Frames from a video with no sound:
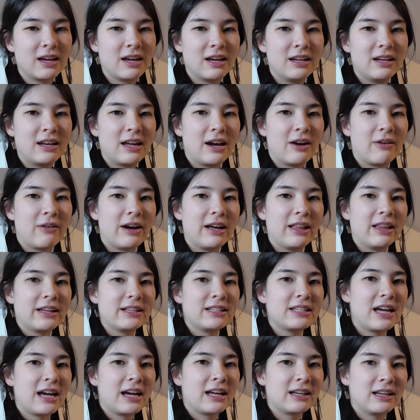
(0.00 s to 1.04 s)
Now, I like
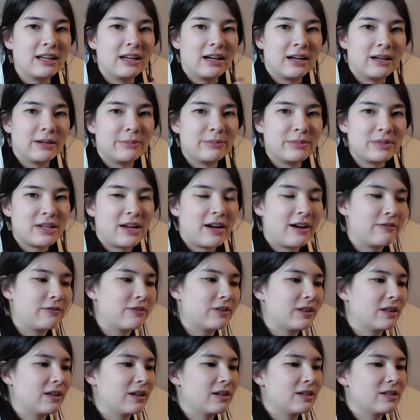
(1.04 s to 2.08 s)
to add gums after
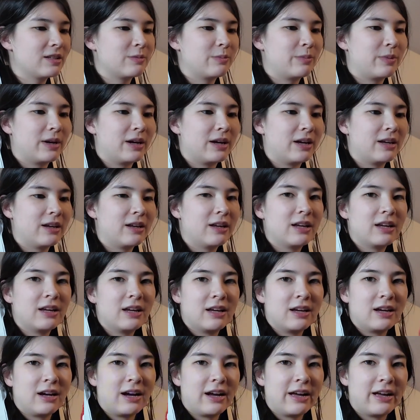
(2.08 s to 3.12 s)
this, but
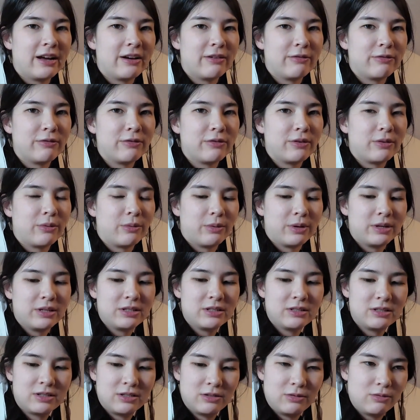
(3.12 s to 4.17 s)
I have
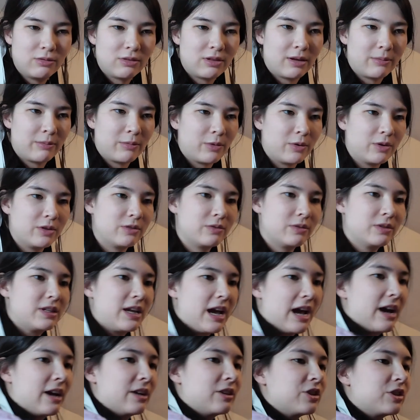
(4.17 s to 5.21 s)
one tooth I'm going to
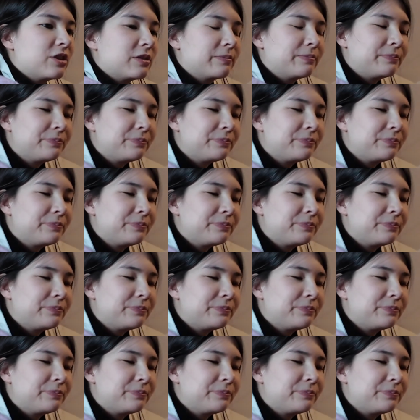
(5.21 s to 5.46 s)
attach.